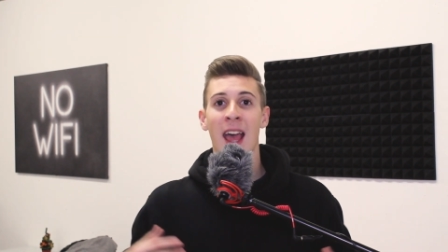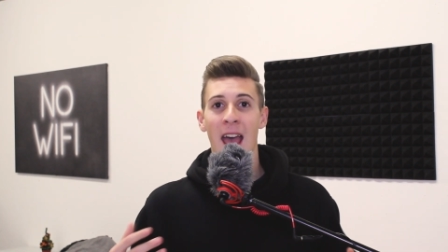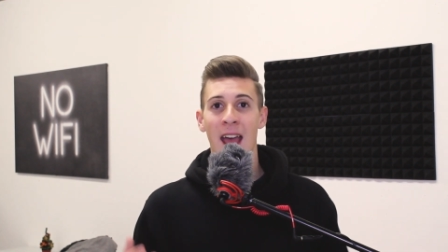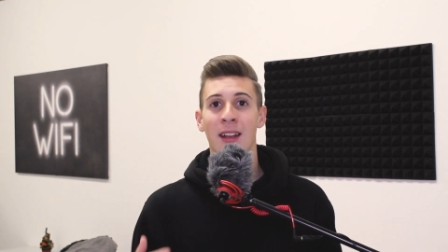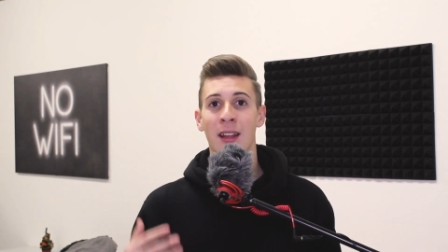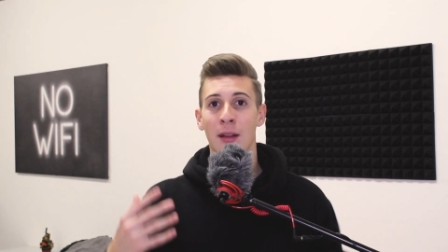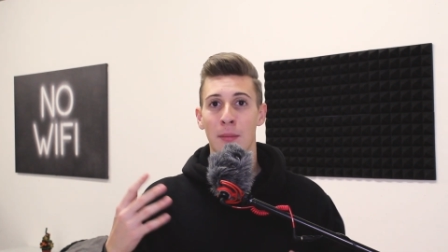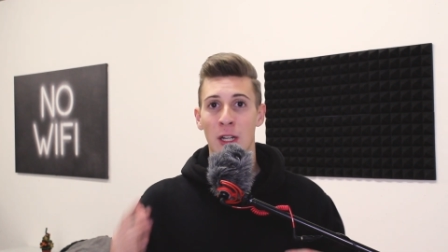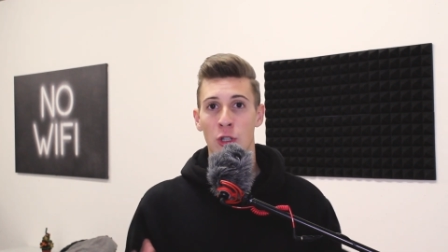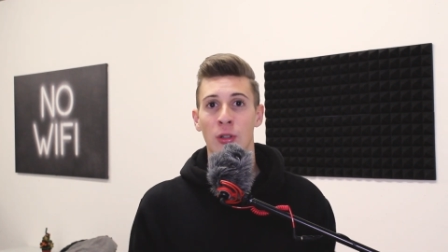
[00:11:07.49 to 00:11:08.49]
and
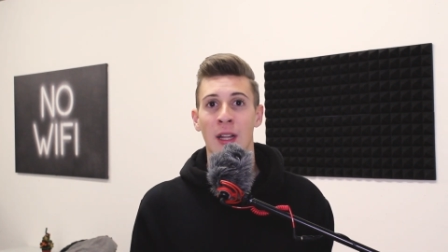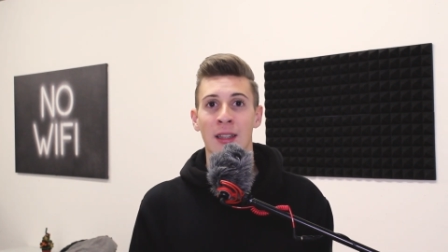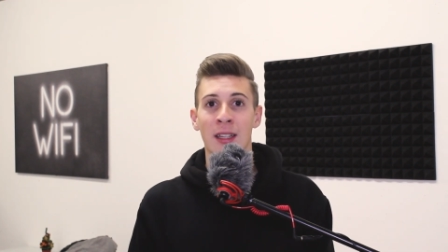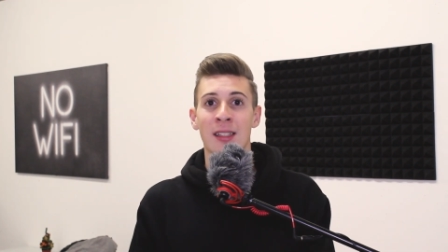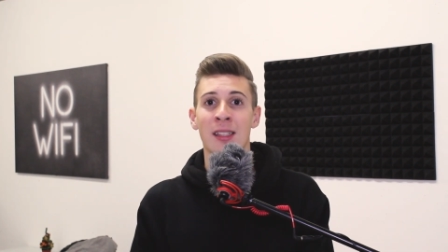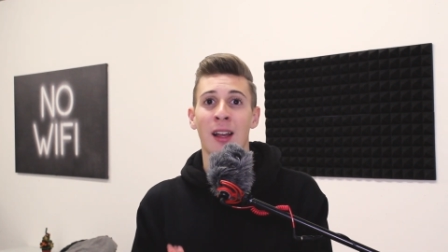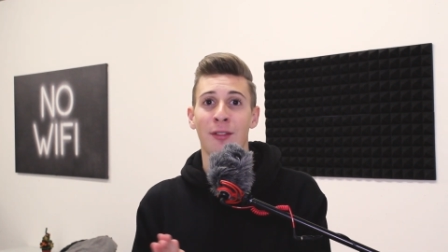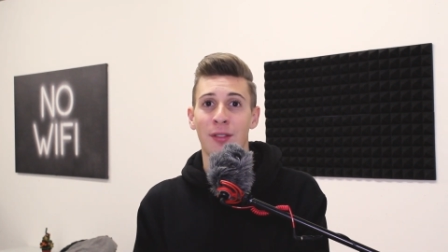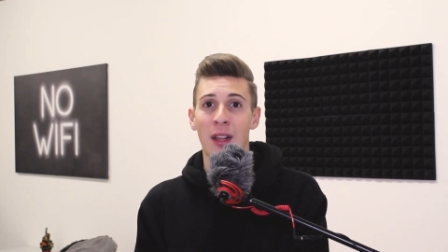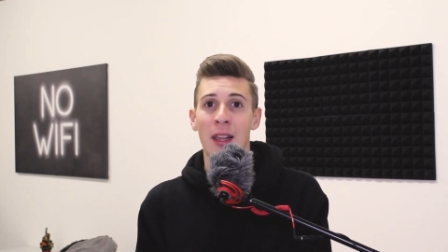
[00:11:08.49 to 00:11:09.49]
make sure that this is
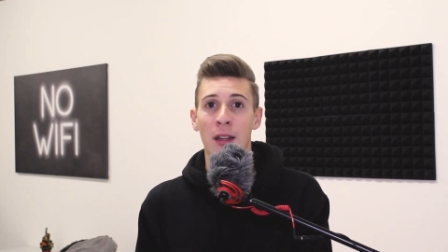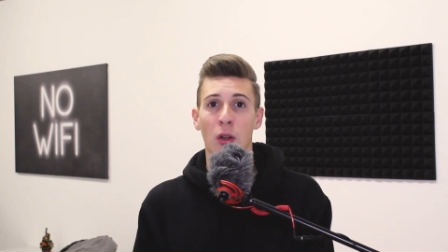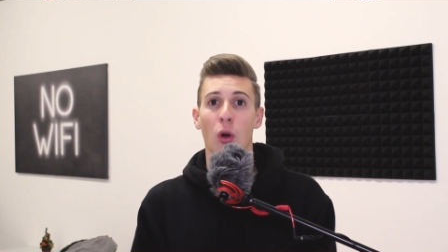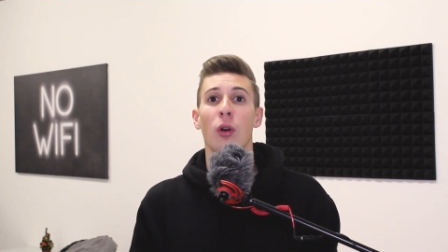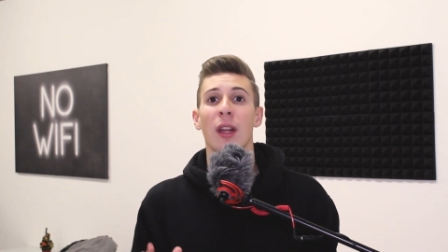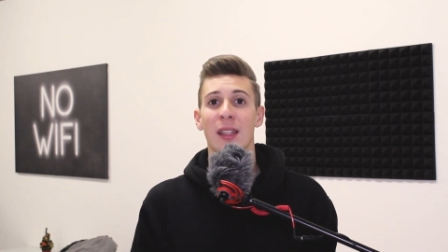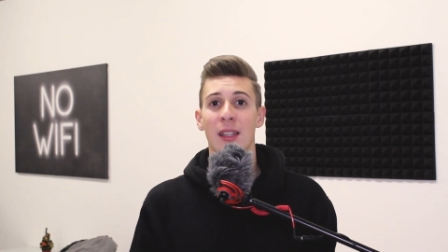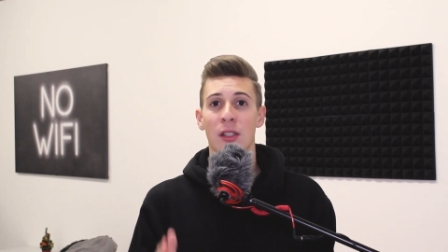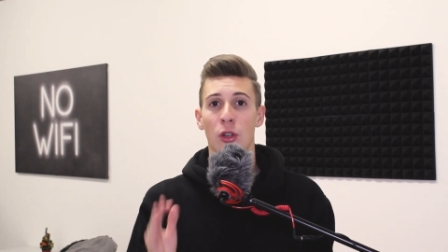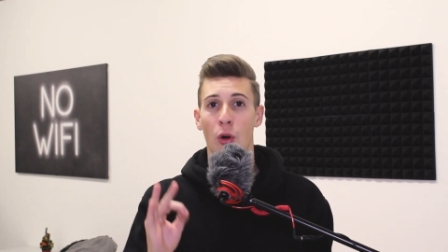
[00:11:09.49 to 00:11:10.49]
affiliate or it
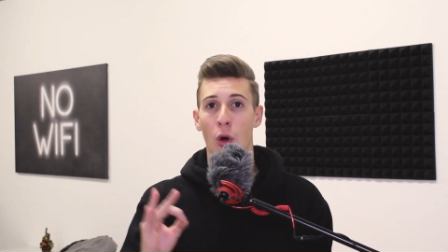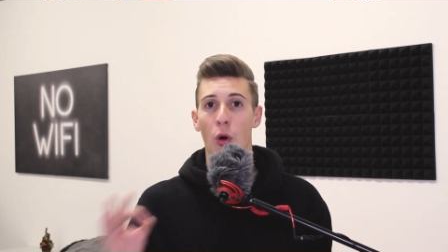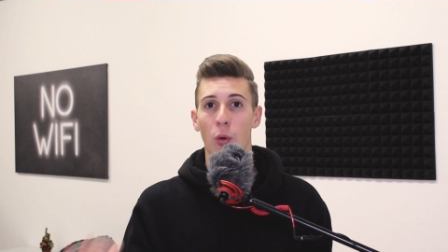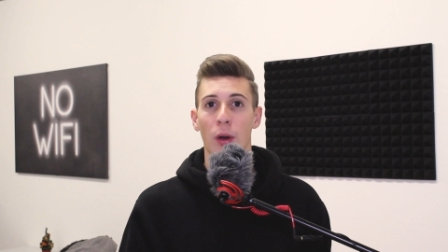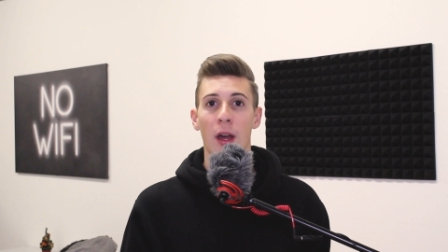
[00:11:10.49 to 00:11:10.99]
is your own.